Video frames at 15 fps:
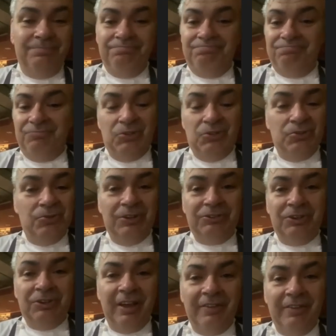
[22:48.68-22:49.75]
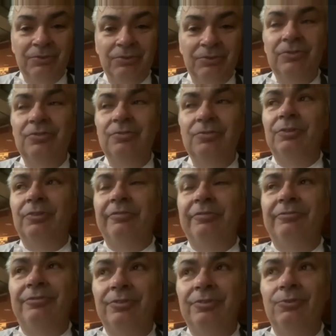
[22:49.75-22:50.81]
Do what you have to do, but the
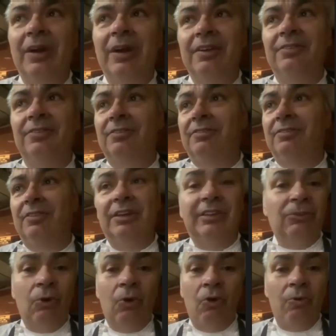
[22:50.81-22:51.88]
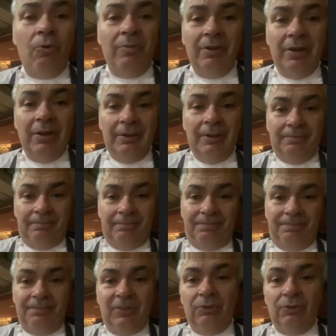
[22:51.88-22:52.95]
food waste, start at home.
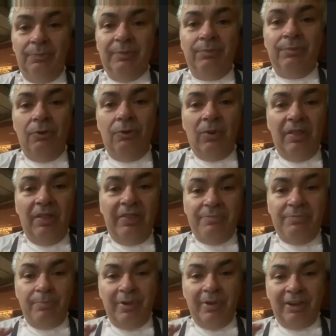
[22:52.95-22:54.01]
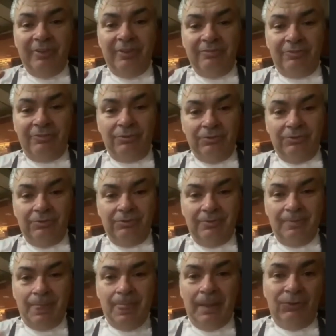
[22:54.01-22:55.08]
People want that perfect fruits.
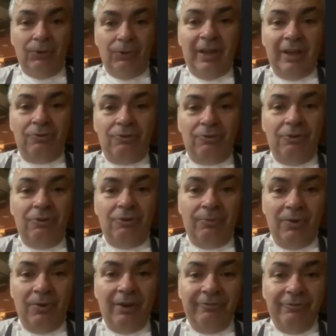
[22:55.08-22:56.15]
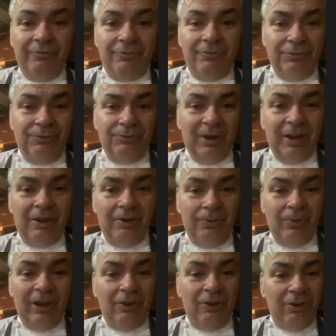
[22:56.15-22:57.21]
So I grew up where fruit
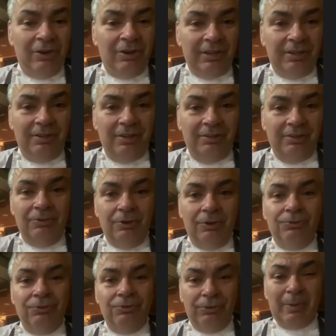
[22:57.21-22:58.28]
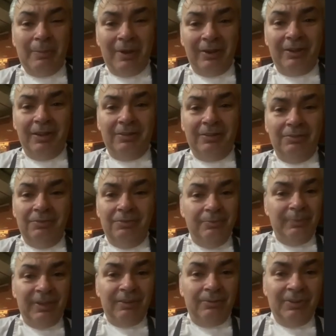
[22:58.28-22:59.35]
were ugly, and you go to the supermarket and you
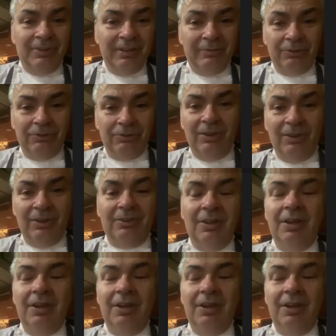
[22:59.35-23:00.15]
pick whatever you want.